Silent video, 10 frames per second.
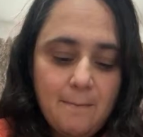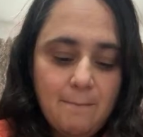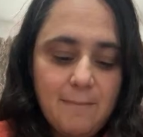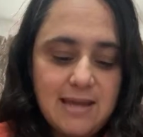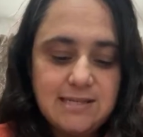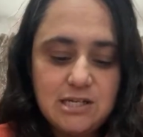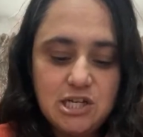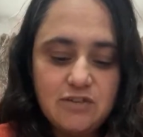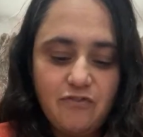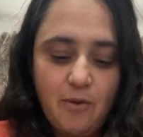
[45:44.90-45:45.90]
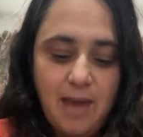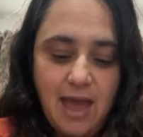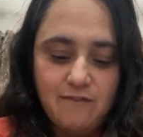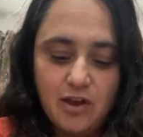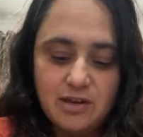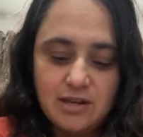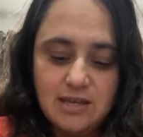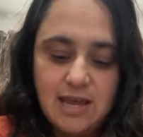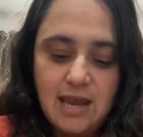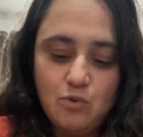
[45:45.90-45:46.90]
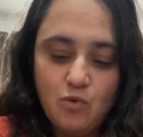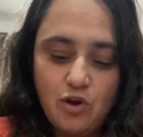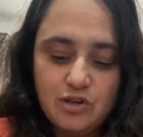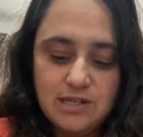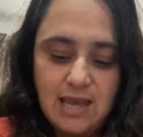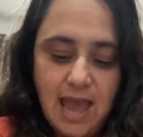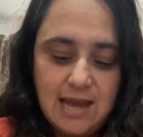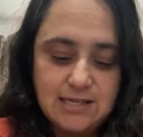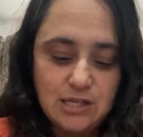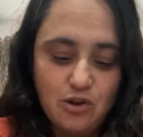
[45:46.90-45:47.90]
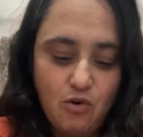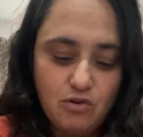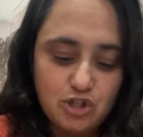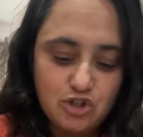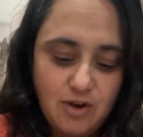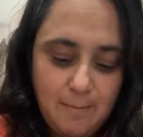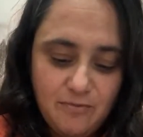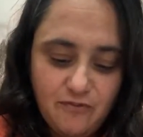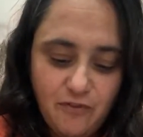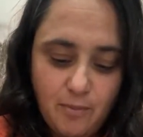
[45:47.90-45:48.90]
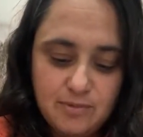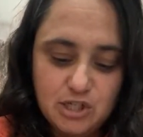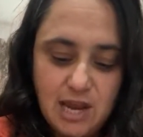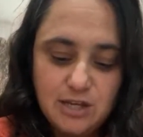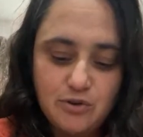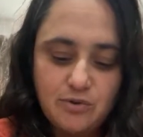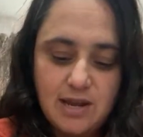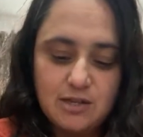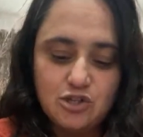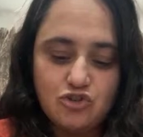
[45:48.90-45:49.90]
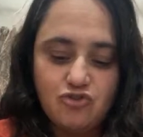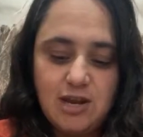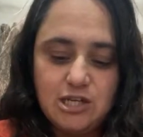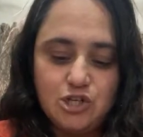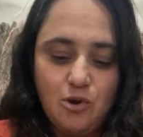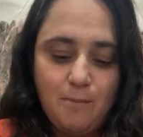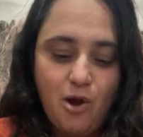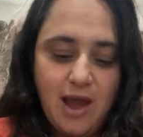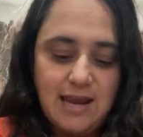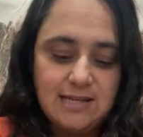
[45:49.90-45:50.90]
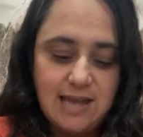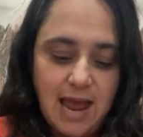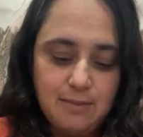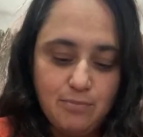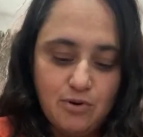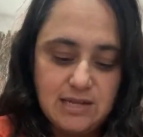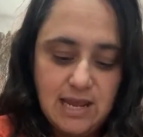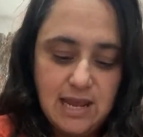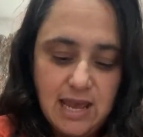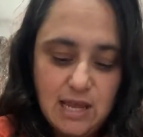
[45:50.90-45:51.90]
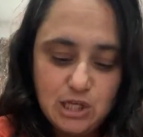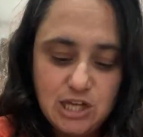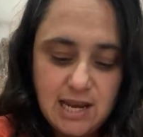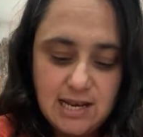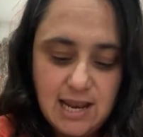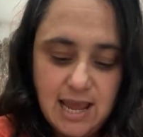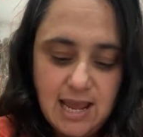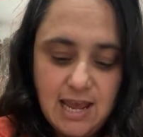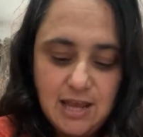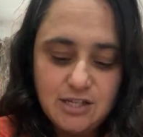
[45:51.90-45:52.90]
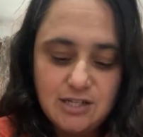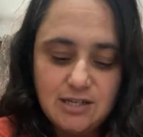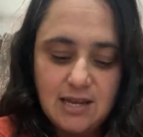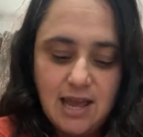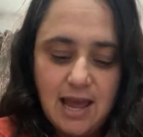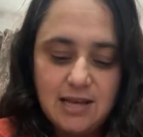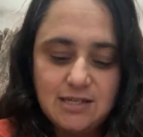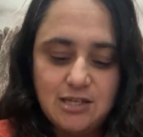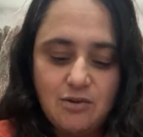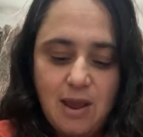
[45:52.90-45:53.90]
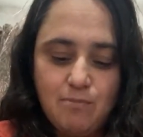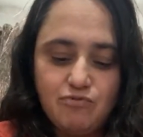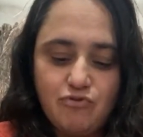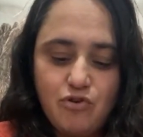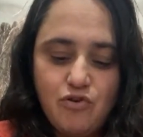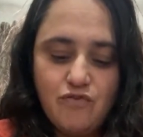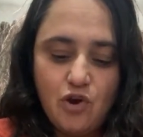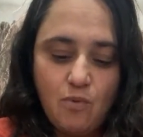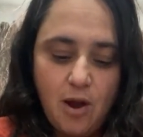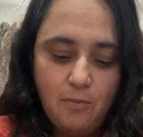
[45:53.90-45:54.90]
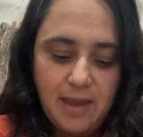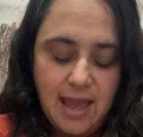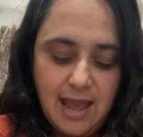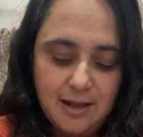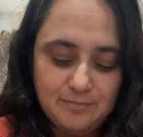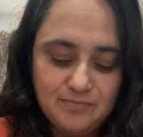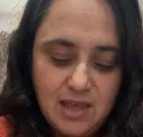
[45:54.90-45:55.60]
Messages from heaven. Yin would get your strength from gentleness, treat your mind and body gently to improve your well-being.